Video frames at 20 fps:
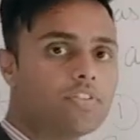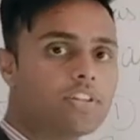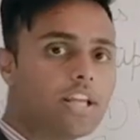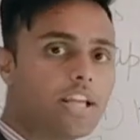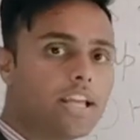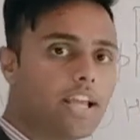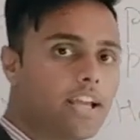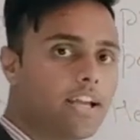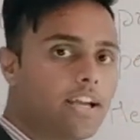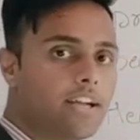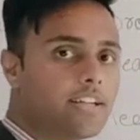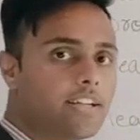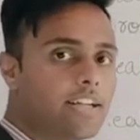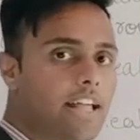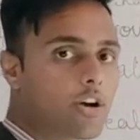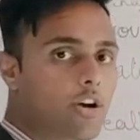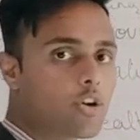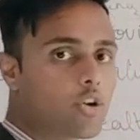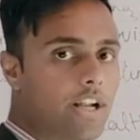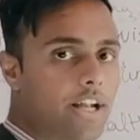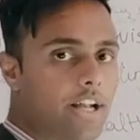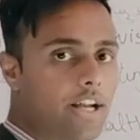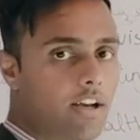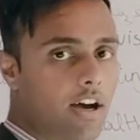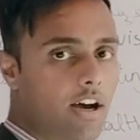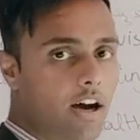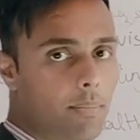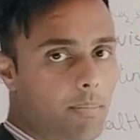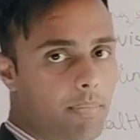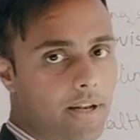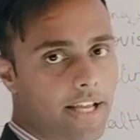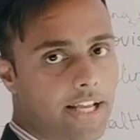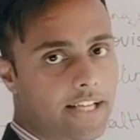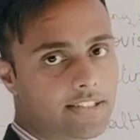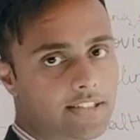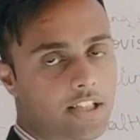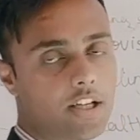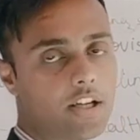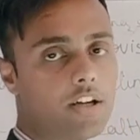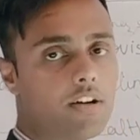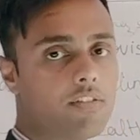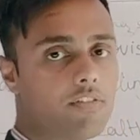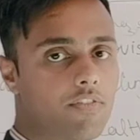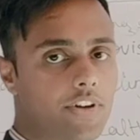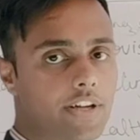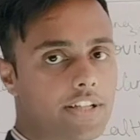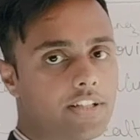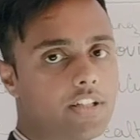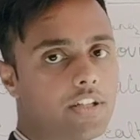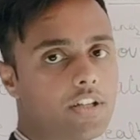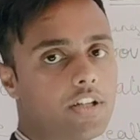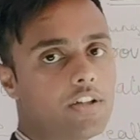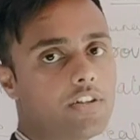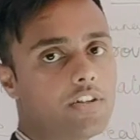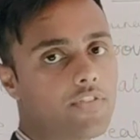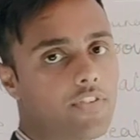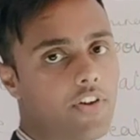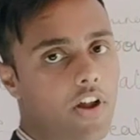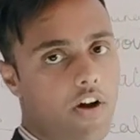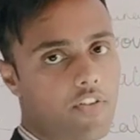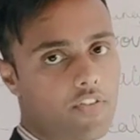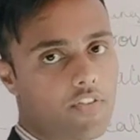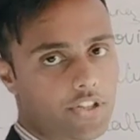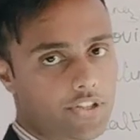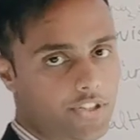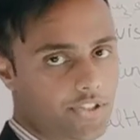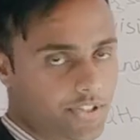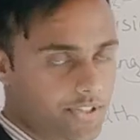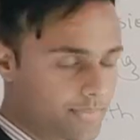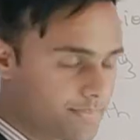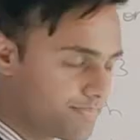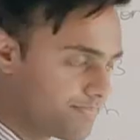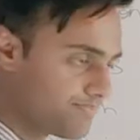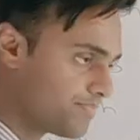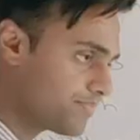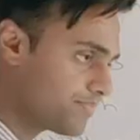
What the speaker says: They decorate a place with flowers.